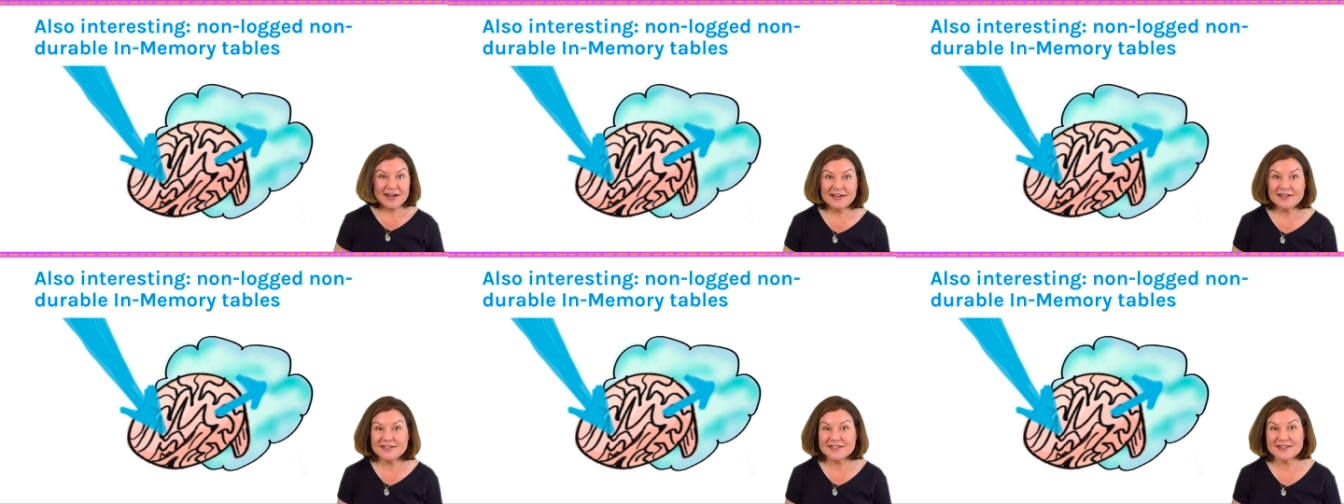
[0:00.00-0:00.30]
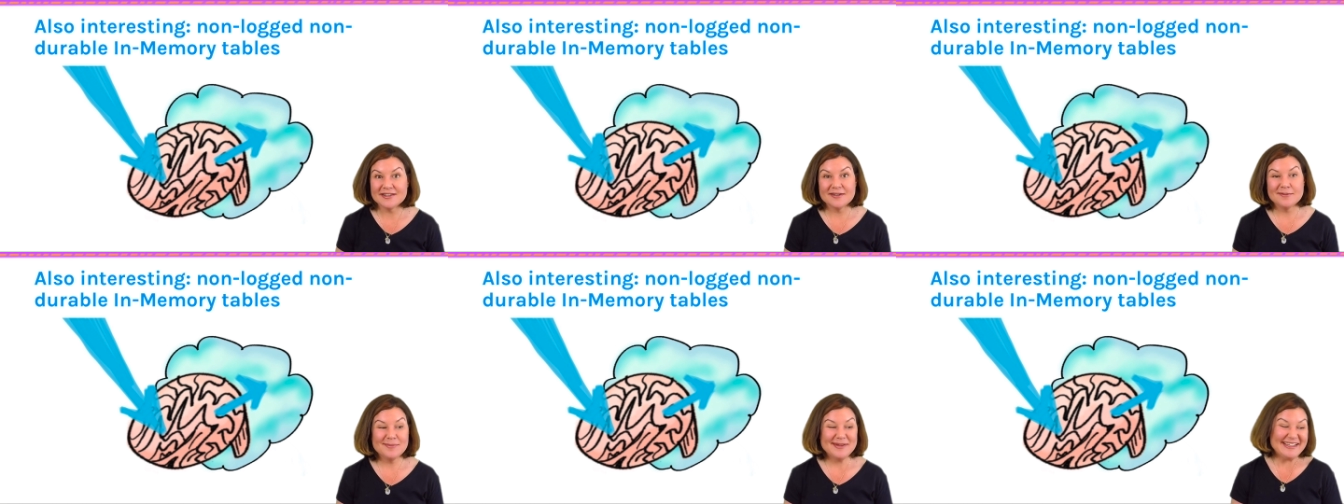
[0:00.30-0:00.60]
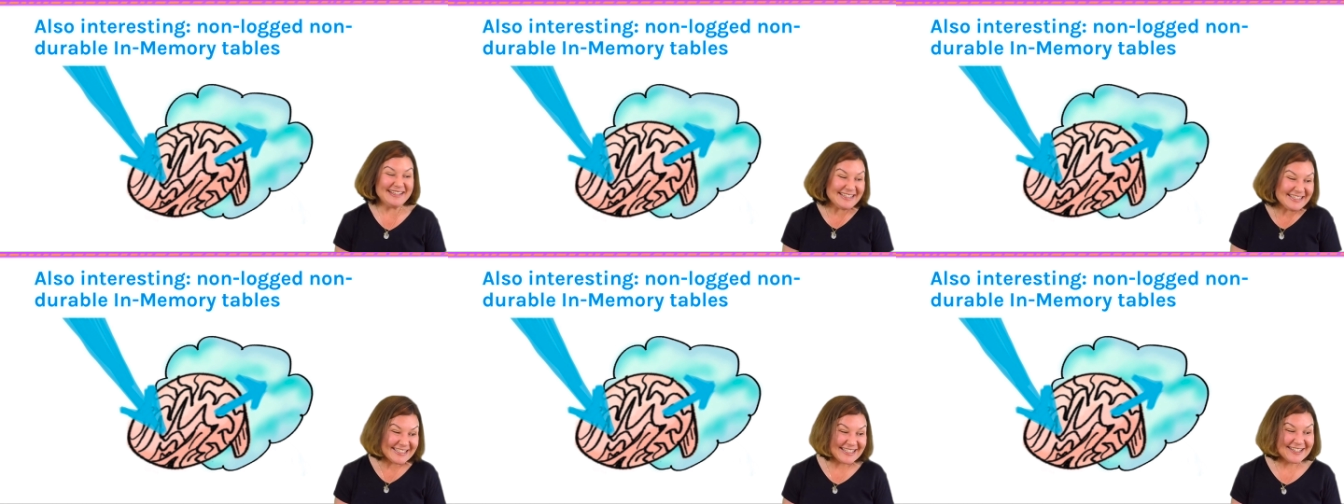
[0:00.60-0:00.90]
into them
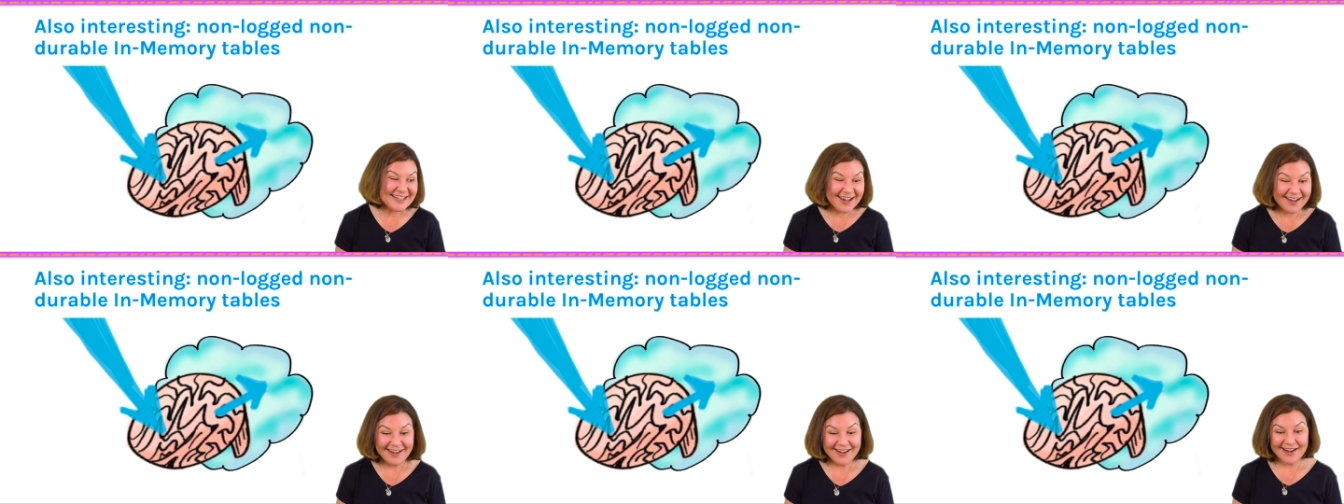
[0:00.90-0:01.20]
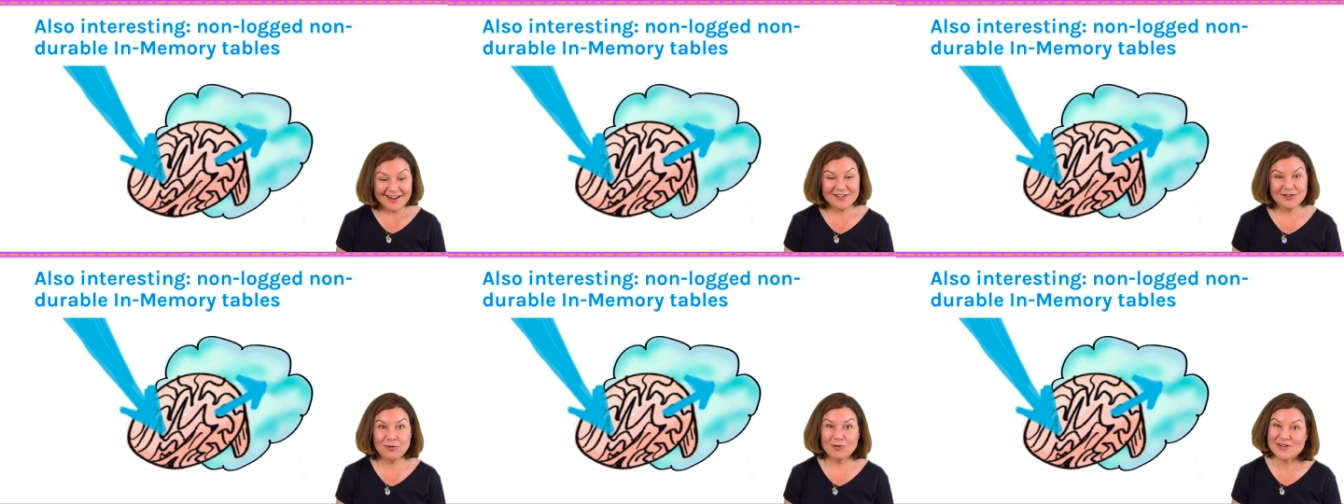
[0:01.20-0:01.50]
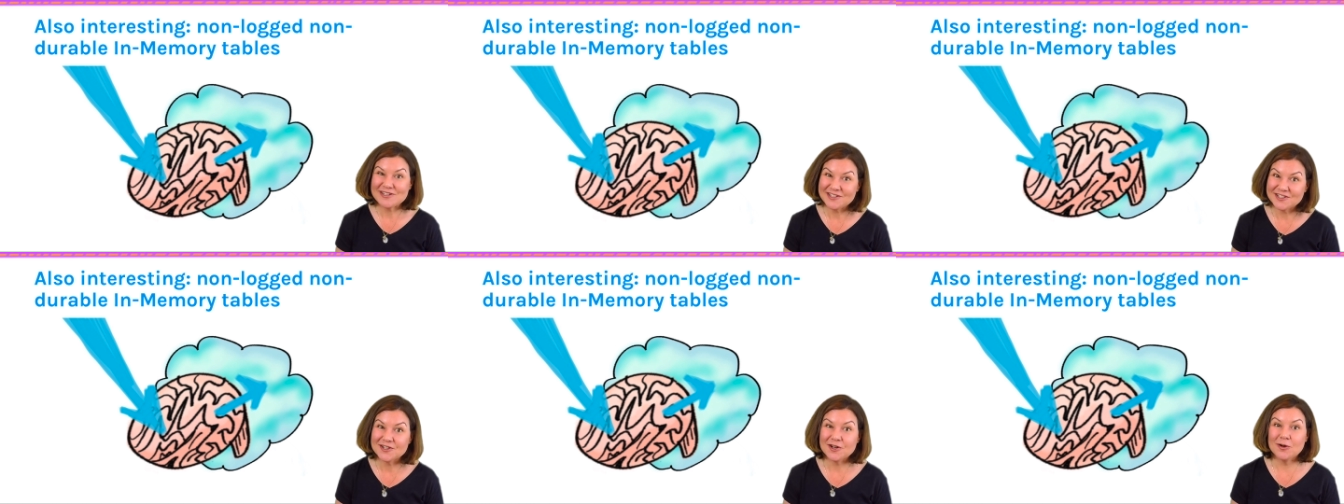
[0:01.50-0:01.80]
is not
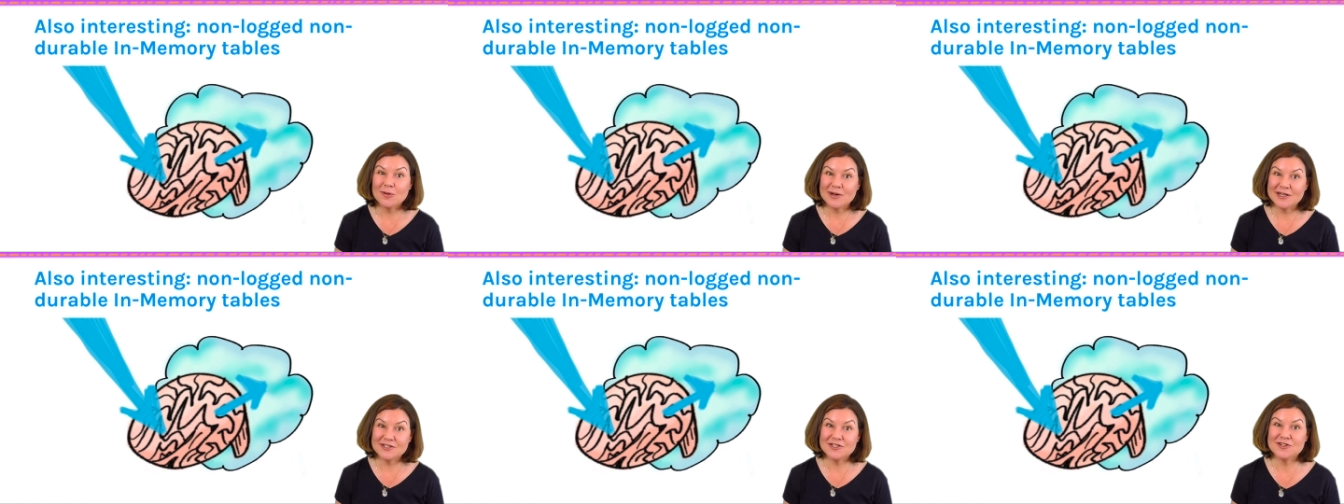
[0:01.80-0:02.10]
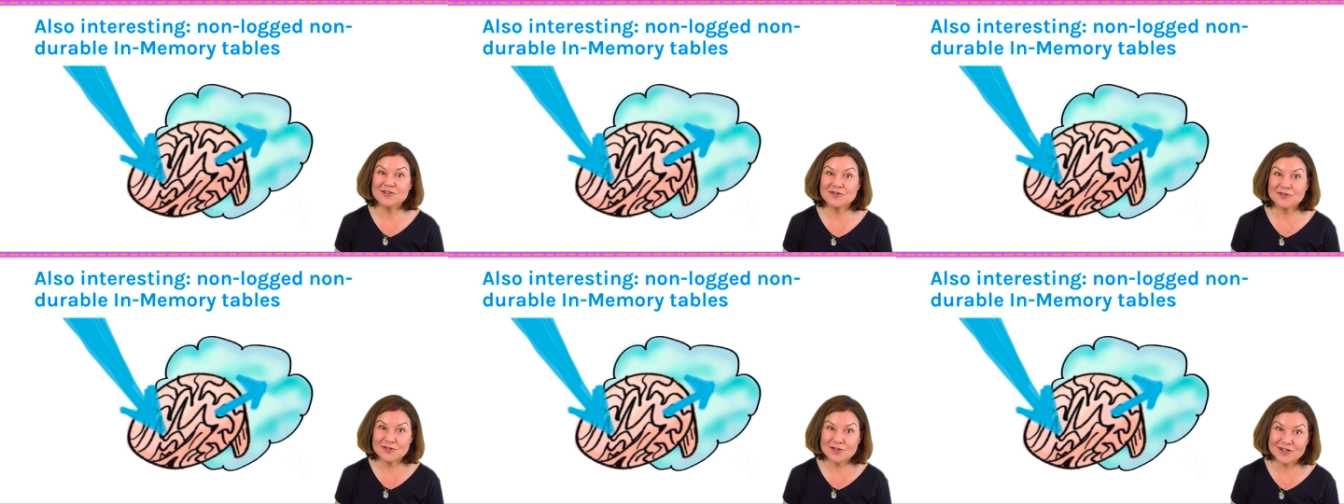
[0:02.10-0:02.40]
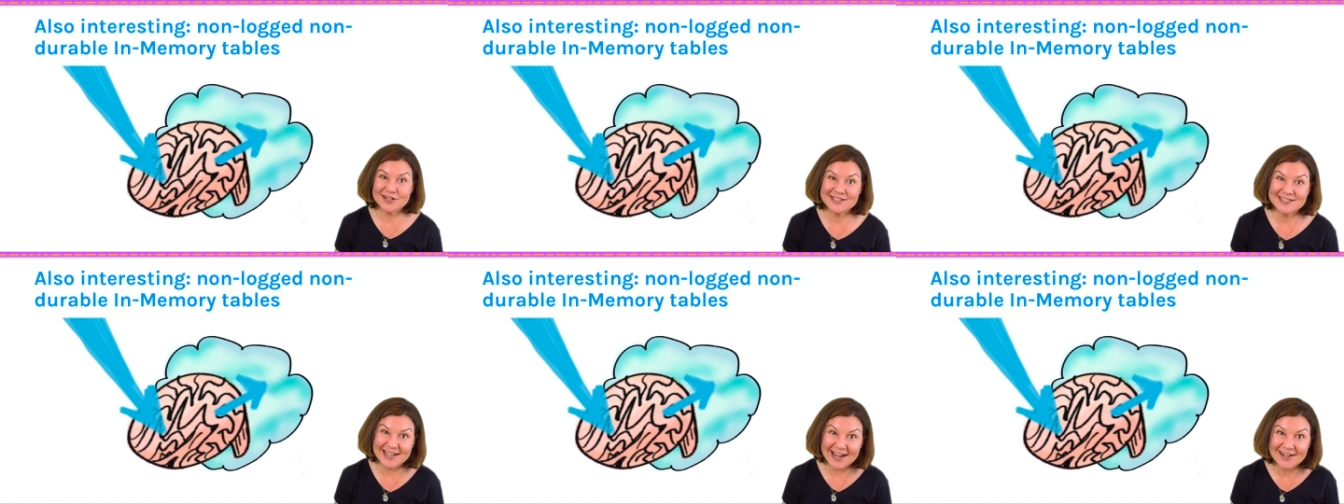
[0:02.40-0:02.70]
going to go into your
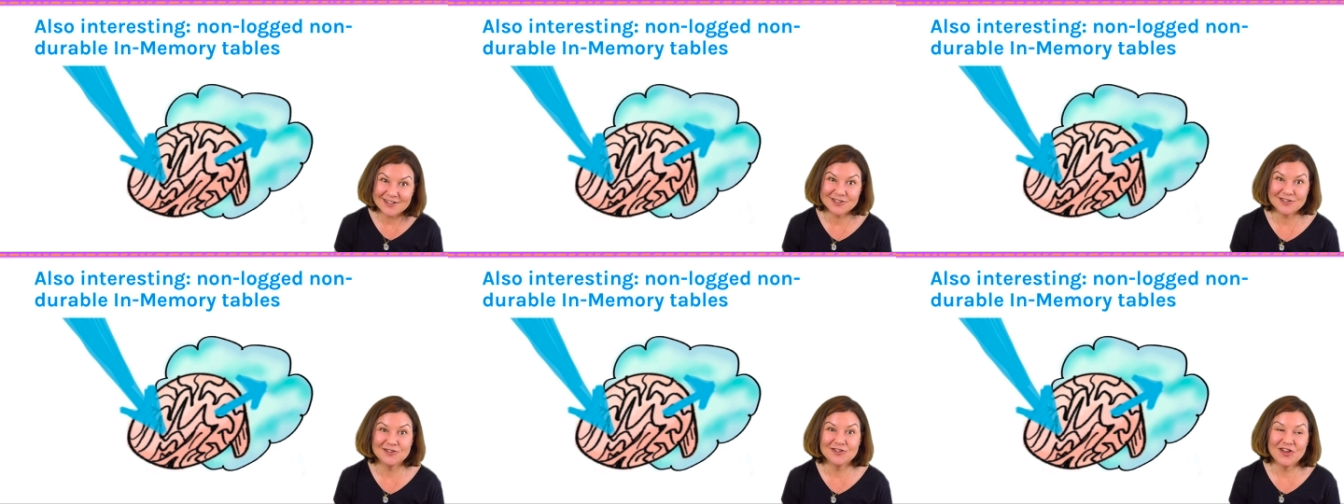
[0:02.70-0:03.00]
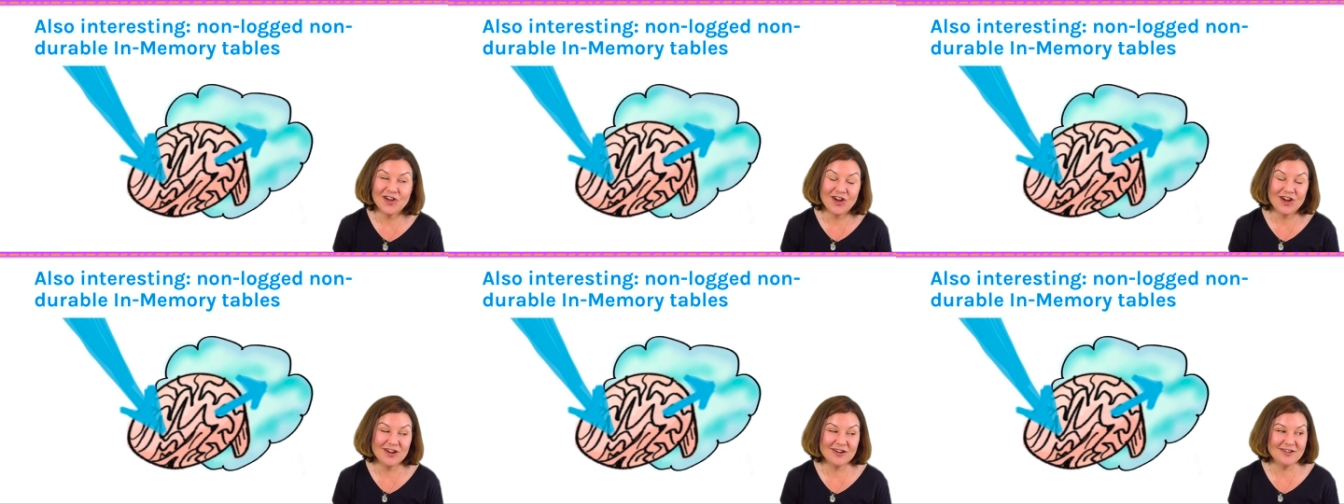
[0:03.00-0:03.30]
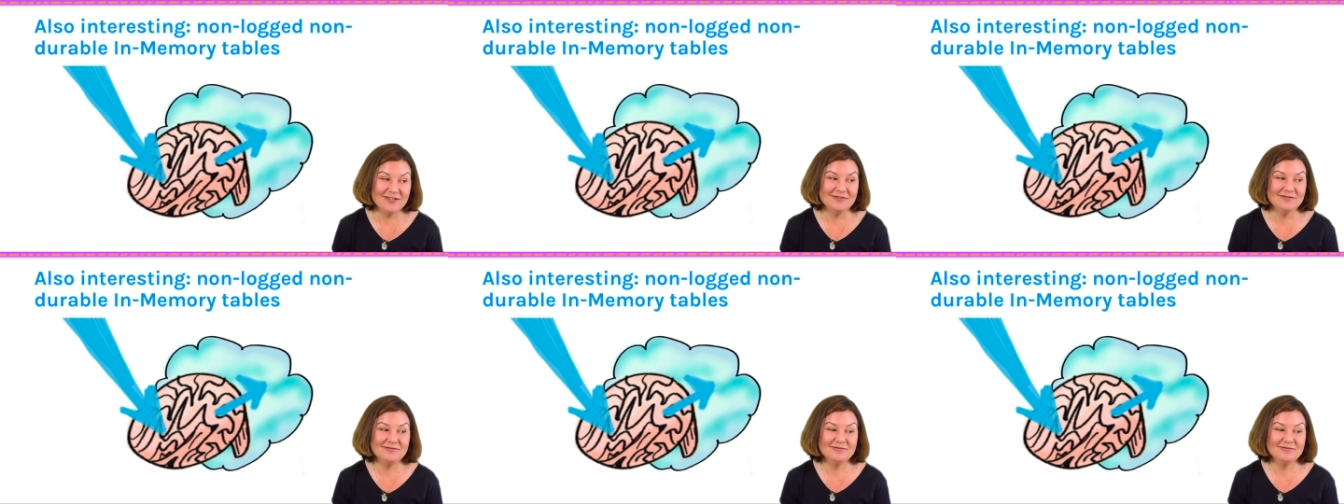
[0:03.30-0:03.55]
transaction log.